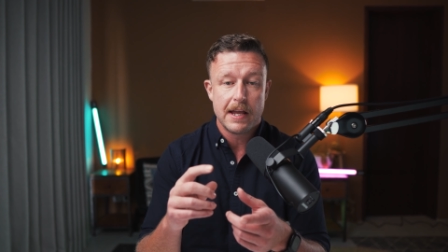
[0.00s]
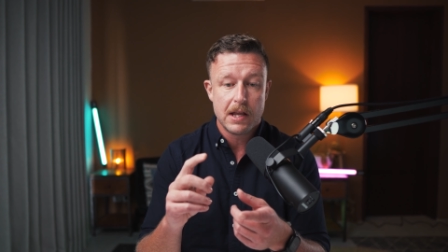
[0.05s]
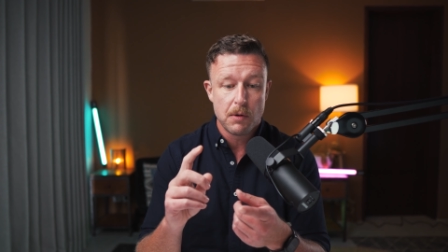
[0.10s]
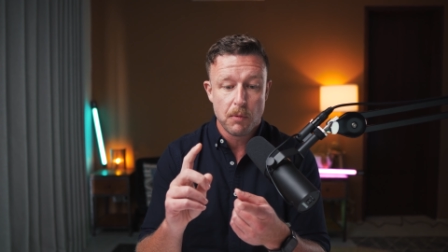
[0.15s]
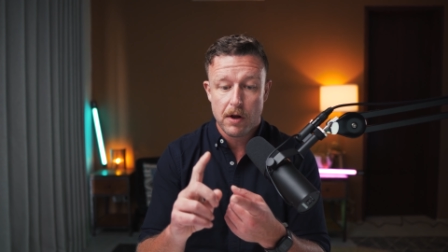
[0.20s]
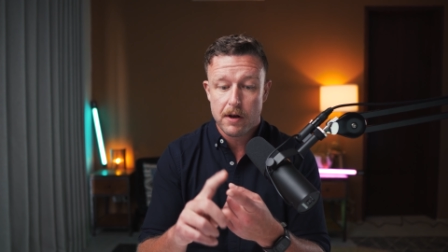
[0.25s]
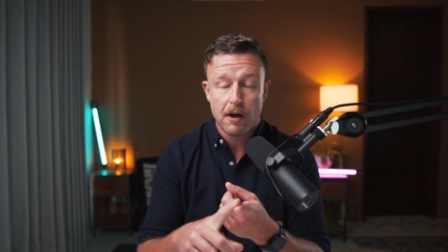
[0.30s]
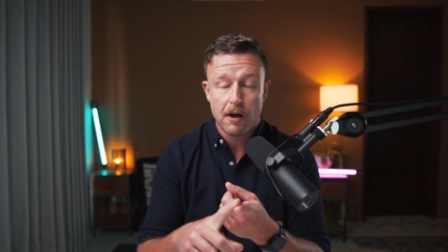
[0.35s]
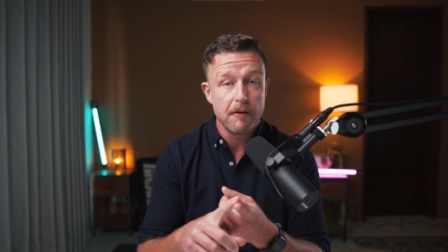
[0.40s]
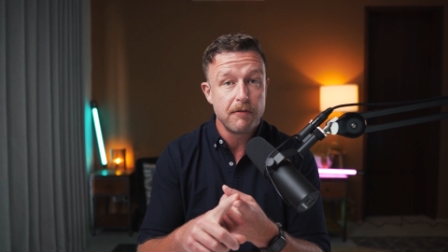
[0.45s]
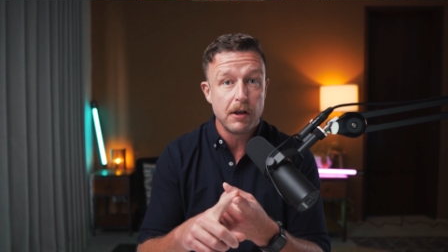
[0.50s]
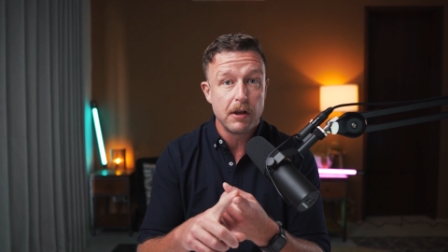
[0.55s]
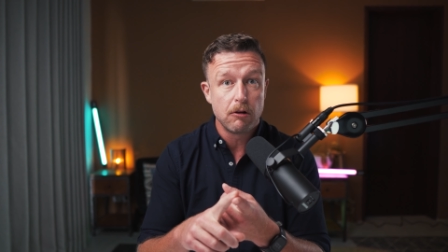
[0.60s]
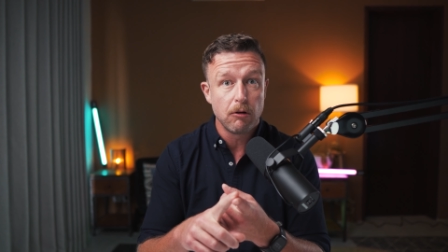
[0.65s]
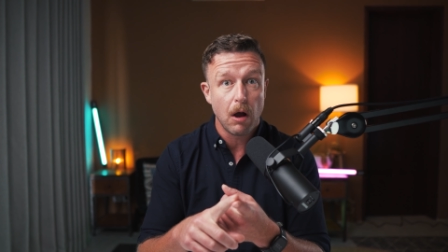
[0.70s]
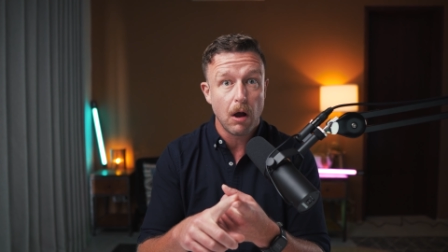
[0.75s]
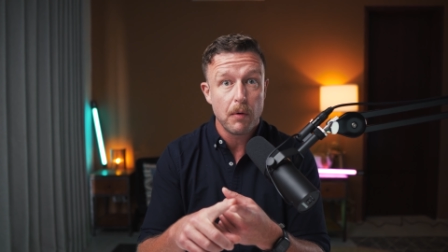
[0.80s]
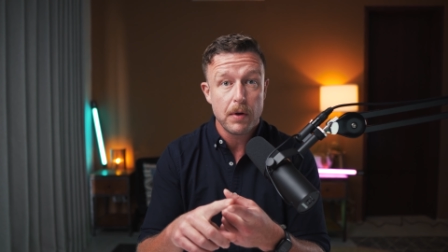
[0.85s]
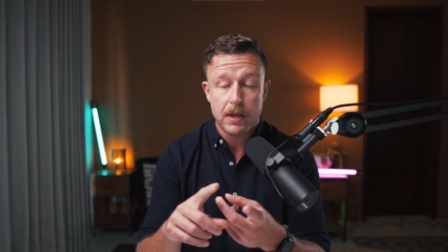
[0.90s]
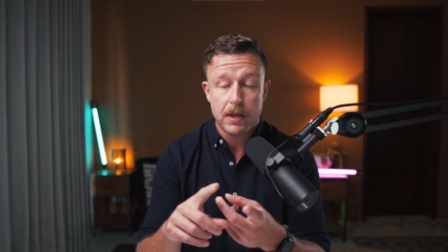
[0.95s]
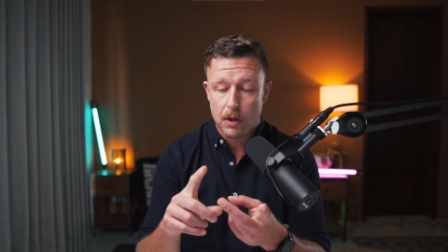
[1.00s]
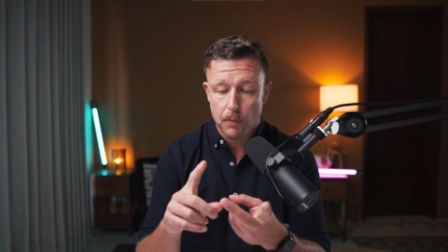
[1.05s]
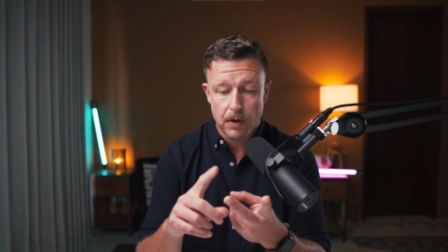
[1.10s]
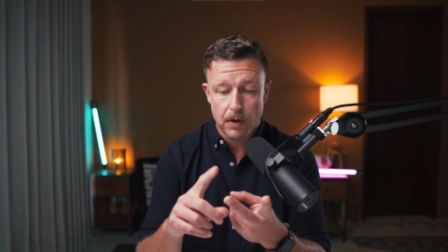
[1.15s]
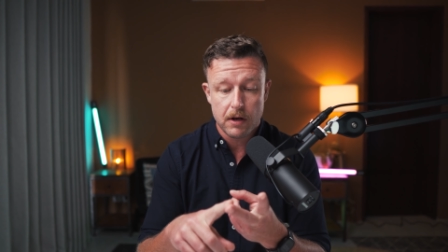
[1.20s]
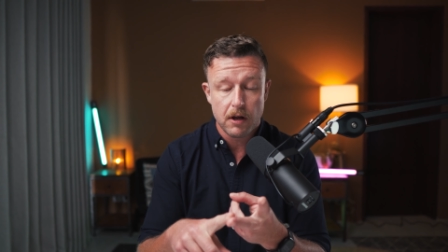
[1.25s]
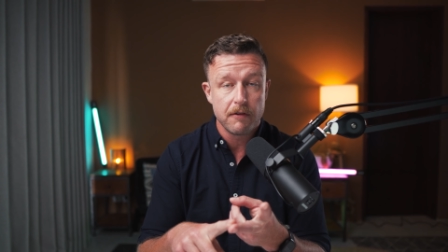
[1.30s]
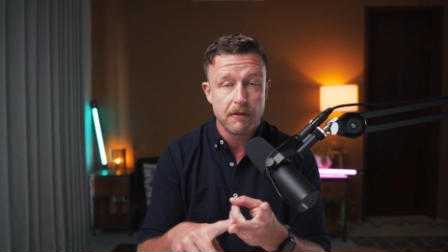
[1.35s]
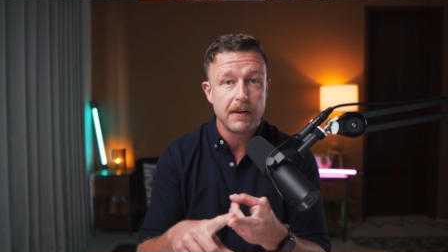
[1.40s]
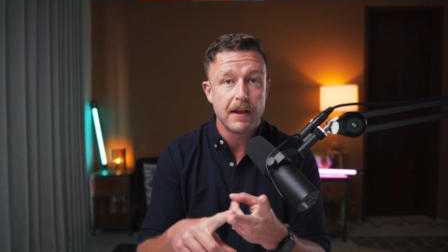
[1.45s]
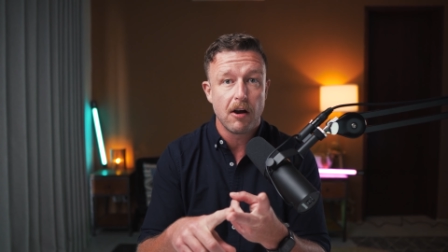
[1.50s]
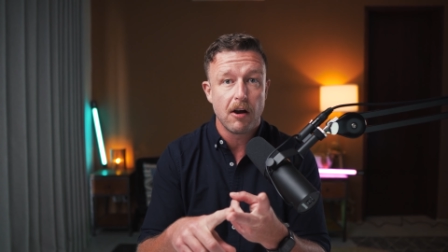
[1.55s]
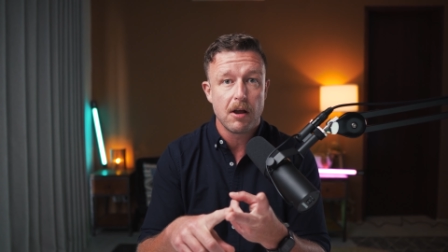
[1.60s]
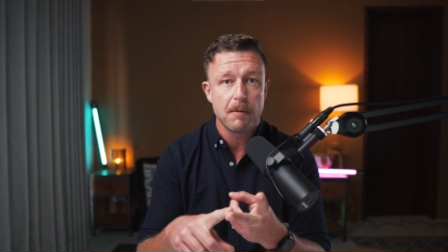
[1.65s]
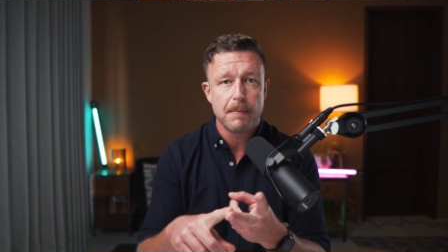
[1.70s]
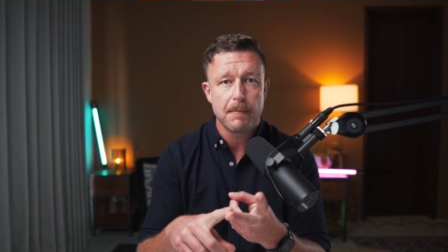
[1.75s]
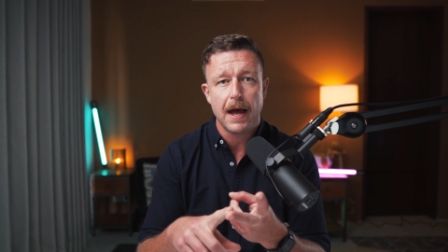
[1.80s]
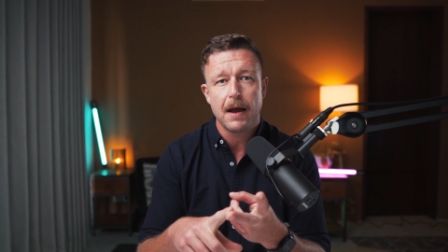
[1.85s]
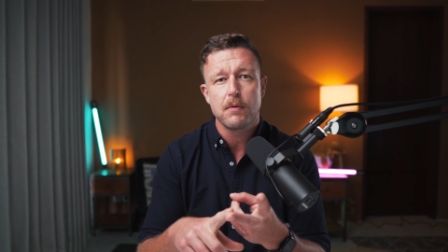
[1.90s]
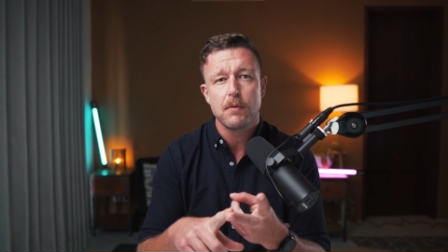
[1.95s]
You won't know if you're growing. You won't know if you're
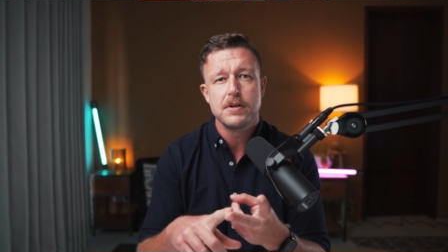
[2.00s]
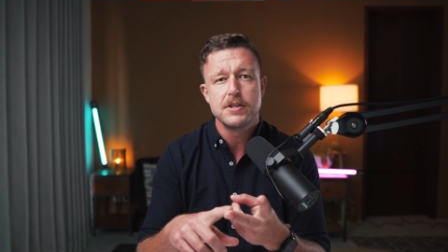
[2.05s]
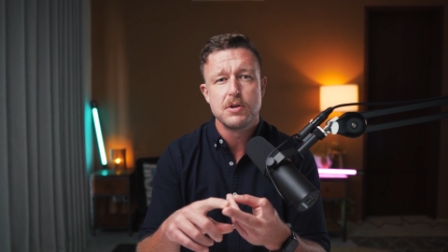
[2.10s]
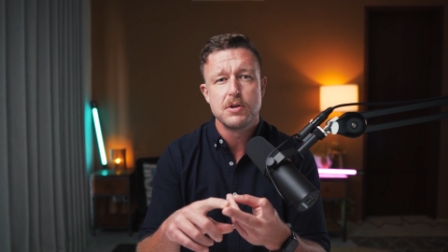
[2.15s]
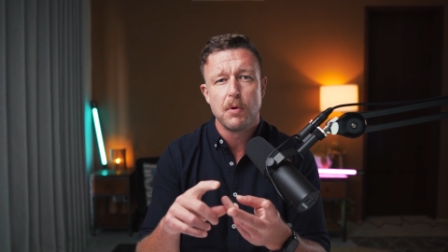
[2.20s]
going backwards.